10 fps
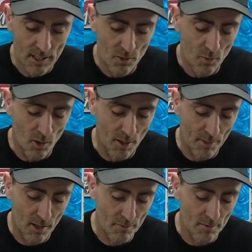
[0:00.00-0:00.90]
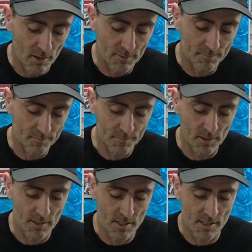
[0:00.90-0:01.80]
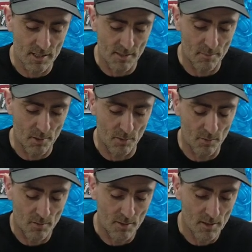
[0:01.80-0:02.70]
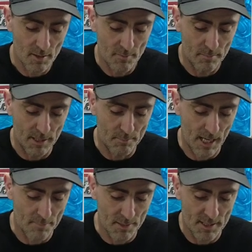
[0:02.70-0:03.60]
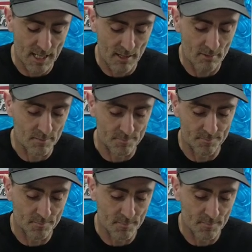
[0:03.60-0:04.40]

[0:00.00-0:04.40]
little wipe over, nice and simple, bit of paper towel.